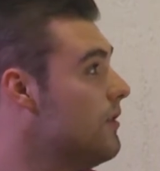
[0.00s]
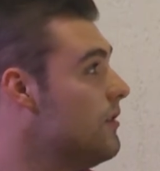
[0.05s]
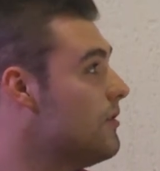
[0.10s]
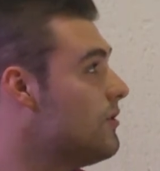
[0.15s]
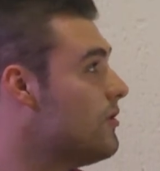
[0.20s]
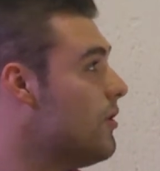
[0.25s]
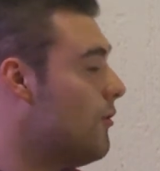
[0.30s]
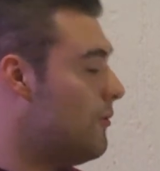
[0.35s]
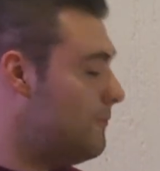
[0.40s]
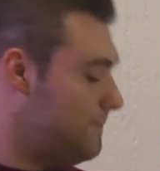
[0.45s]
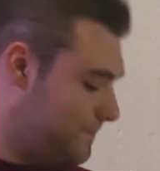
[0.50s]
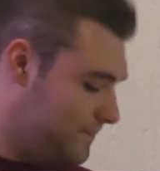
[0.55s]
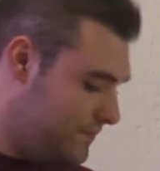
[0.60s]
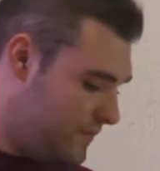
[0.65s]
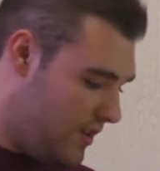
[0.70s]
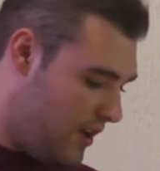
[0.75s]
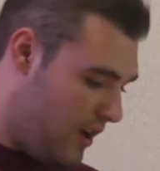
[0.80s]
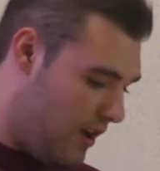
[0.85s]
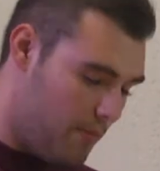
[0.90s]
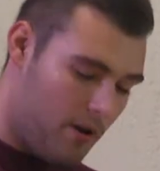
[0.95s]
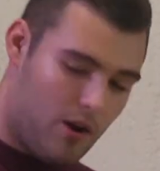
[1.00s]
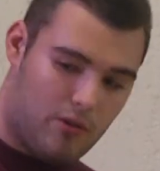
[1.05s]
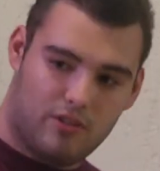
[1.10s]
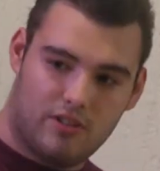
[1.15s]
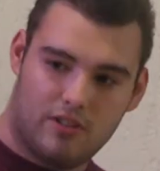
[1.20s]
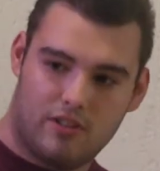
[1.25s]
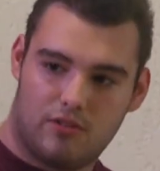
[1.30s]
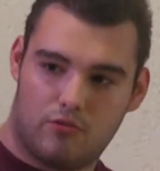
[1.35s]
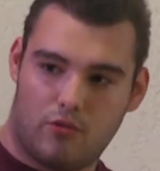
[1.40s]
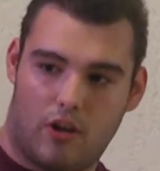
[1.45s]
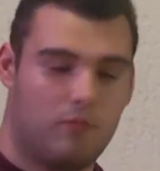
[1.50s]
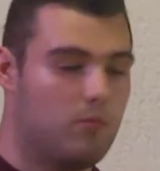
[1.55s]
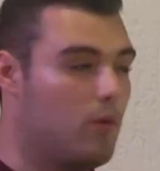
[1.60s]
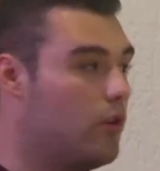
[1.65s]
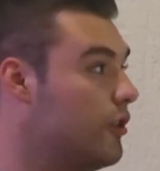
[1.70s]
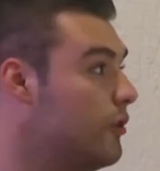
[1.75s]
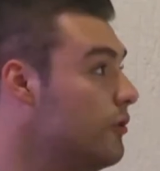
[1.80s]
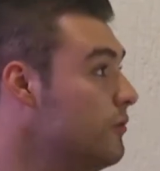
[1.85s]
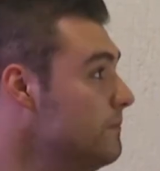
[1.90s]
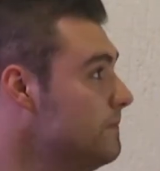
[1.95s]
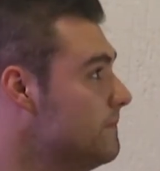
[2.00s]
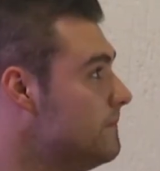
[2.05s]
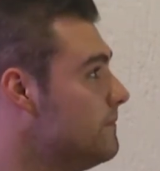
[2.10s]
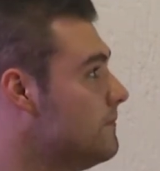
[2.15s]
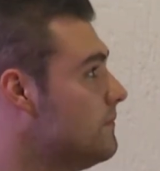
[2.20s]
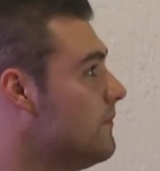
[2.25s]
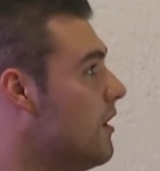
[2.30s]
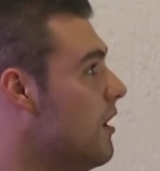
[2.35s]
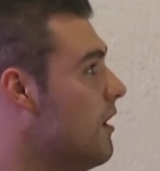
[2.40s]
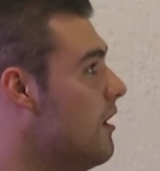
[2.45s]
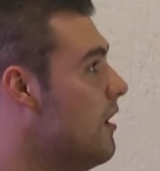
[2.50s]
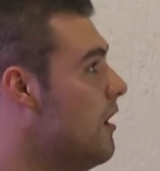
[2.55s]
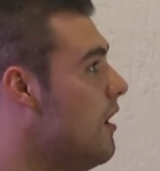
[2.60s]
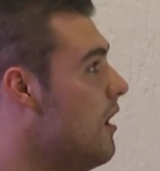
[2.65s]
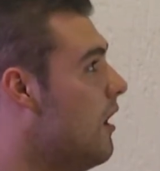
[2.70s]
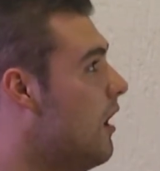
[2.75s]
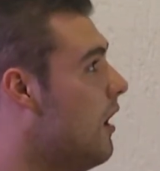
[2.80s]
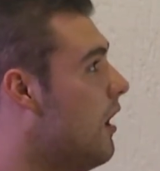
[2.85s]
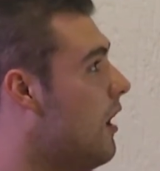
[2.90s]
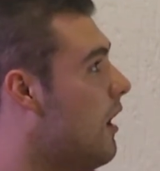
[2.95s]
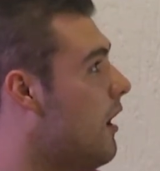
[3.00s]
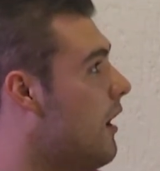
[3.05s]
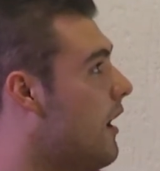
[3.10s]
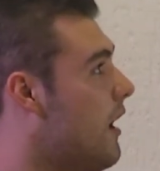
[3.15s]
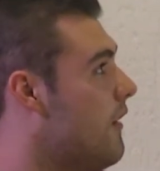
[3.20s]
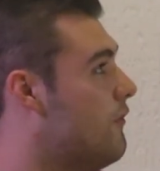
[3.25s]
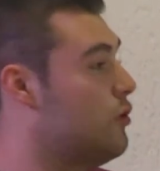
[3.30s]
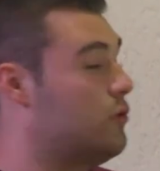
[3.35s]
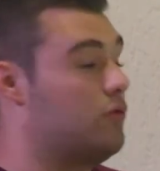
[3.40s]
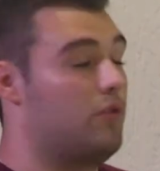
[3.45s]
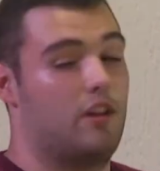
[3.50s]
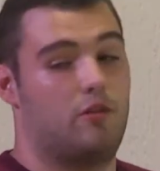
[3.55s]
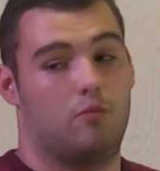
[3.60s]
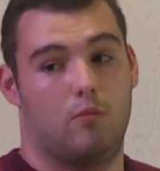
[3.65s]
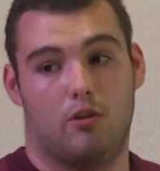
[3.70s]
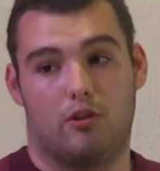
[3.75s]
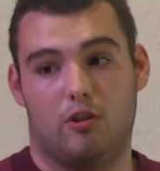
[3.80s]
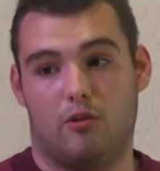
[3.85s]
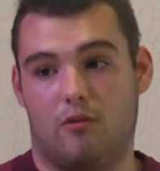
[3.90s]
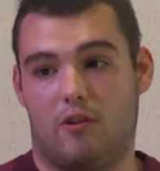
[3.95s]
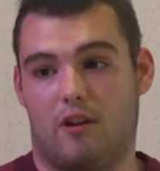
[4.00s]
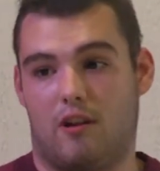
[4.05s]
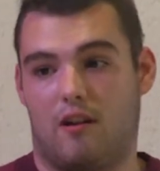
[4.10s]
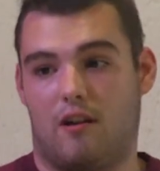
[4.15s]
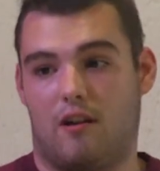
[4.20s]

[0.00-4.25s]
So, about the threat model. Every threat model